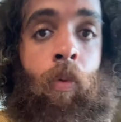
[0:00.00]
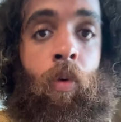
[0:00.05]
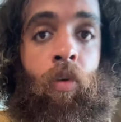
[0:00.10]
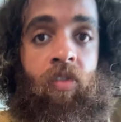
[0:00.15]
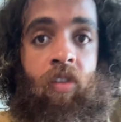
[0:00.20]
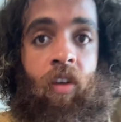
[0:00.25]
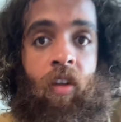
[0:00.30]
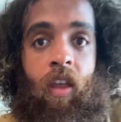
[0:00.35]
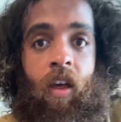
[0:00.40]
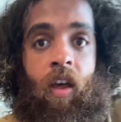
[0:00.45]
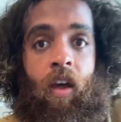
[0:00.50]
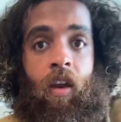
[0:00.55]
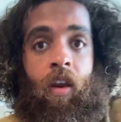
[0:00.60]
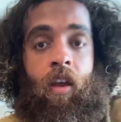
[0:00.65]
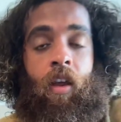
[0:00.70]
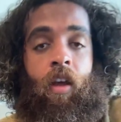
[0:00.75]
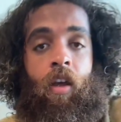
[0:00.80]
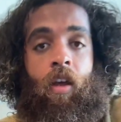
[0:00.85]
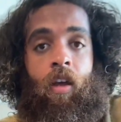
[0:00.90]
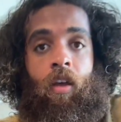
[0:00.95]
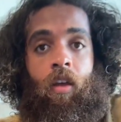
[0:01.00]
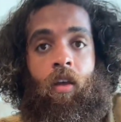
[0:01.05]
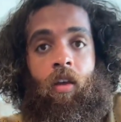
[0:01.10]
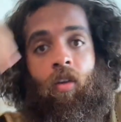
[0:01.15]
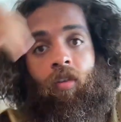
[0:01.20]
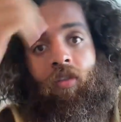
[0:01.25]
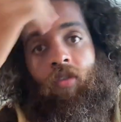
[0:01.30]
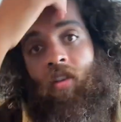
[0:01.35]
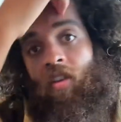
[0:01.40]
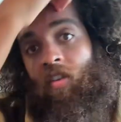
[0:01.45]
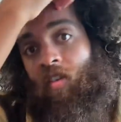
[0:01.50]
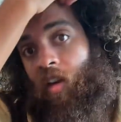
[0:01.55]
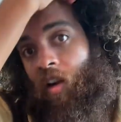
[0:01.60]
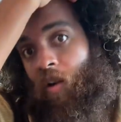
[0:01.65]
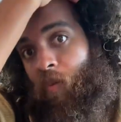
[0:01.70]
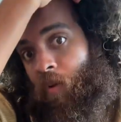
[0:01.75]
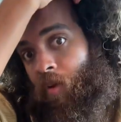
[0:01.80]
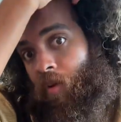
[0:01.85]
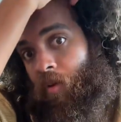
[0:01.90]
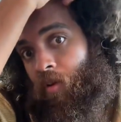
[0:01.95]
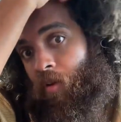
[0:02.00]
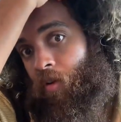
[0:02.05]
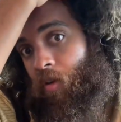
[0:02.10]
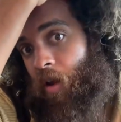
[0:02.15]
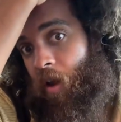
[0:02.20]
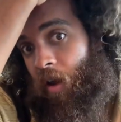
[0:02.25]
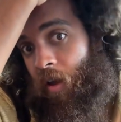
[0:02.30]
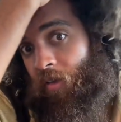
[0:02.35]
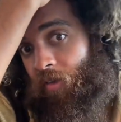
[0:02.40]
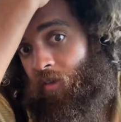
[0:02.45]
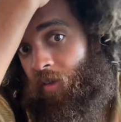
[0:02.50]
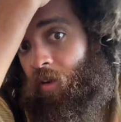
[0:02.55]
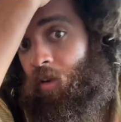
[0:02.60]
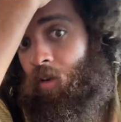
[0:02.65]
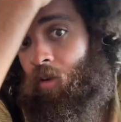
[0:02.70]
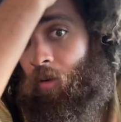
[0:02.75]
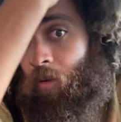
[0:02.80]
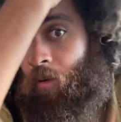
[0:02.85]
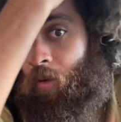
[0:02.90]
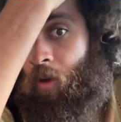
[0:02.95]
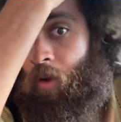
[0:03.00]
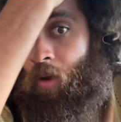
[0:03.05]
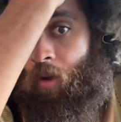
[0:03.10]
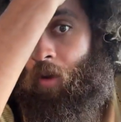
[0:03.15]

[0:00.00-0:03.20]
will say that because this kind of weather, I can still